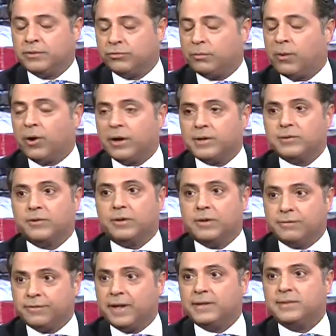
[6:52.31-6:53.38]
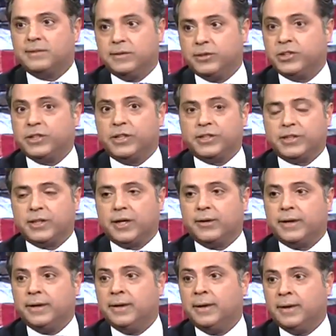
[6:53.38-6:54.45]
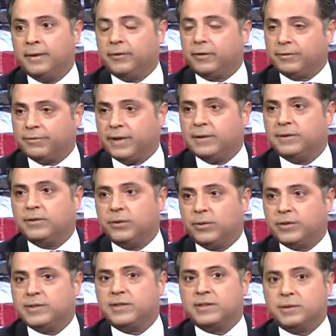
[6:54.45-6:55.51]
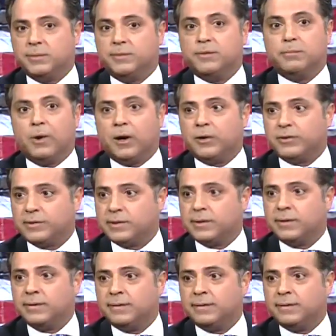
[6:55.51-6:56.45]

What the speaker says: remarks are an offense to the judiciary. They're an offense to our system of democracy.